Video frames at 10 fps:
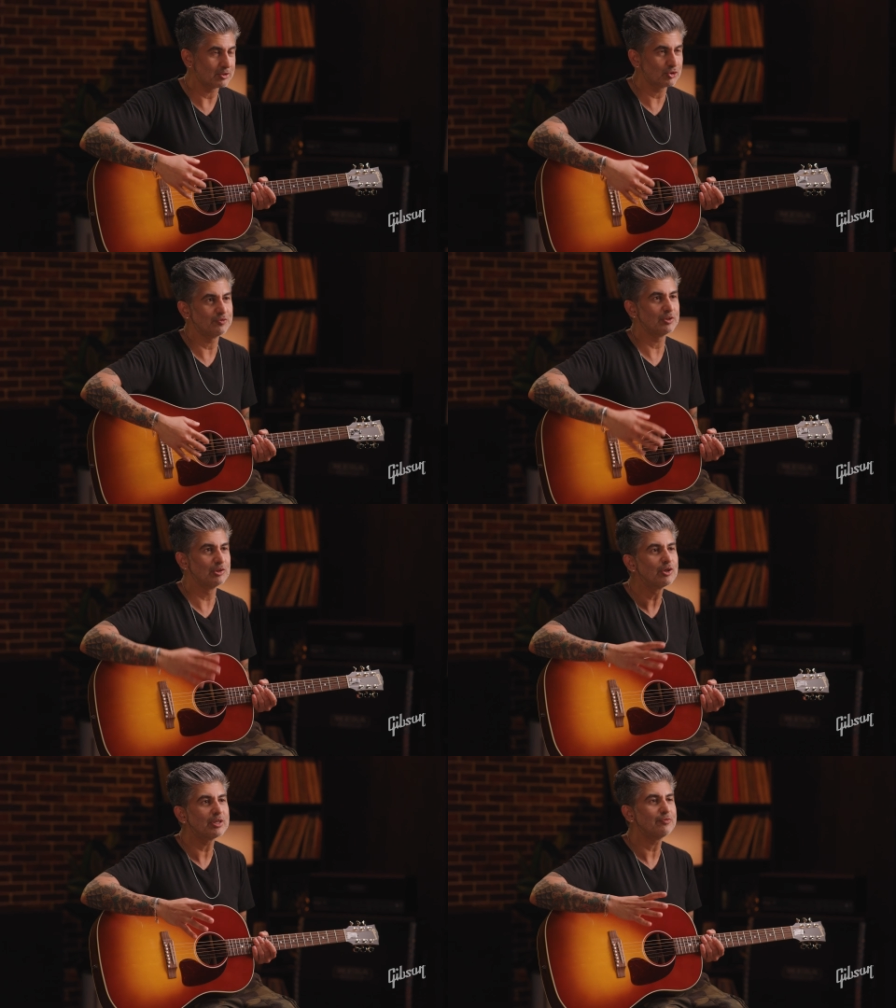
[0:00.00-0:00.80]
So if you're
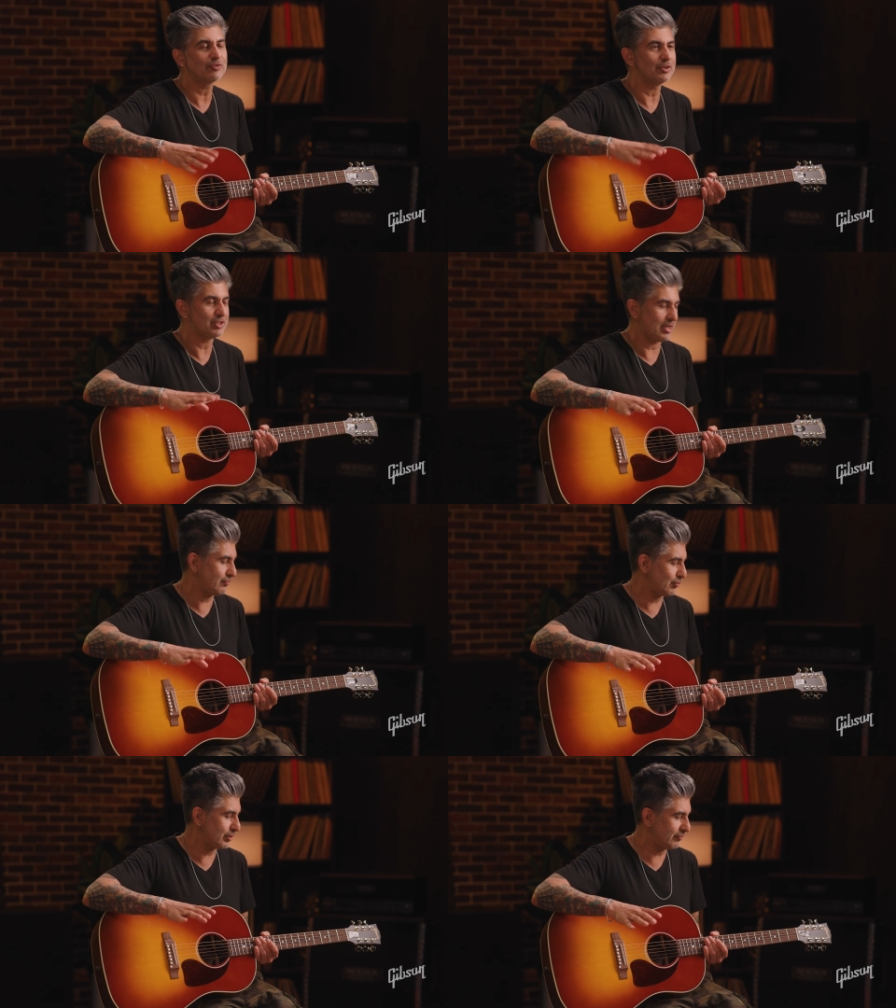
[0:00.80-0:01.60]
looking for a
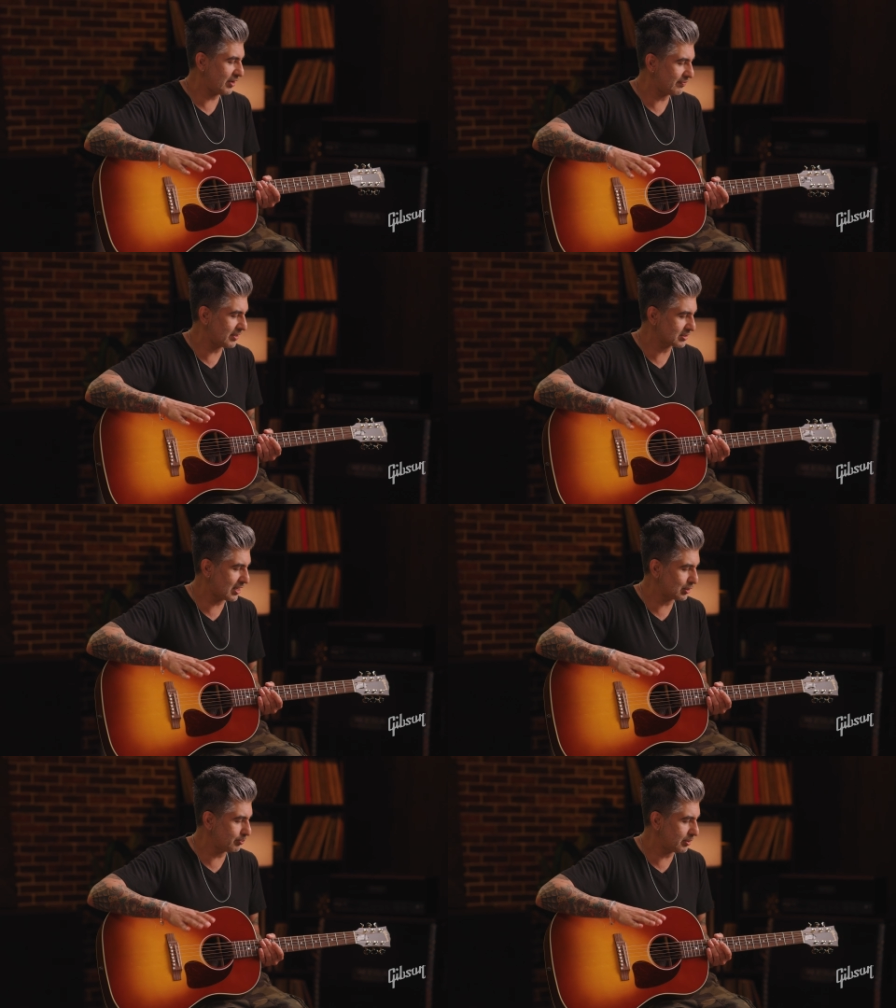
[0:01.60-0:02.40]
J-45 that's got
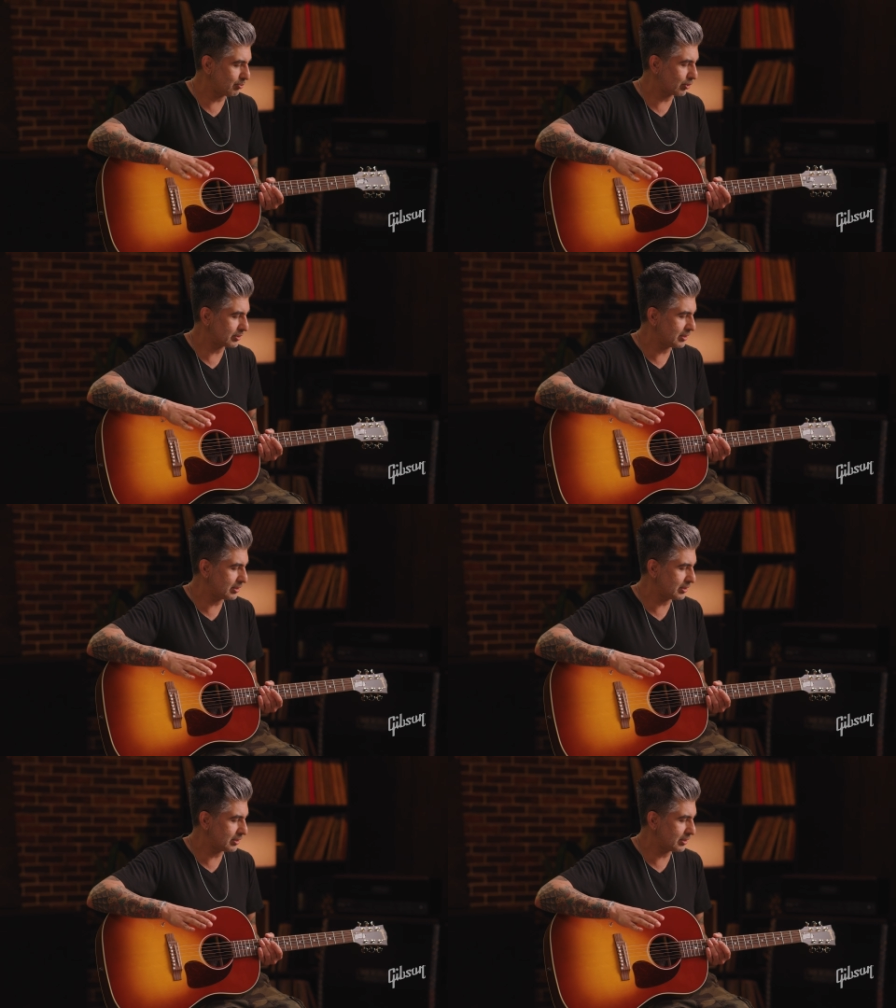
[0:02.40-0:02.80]
a little bit more,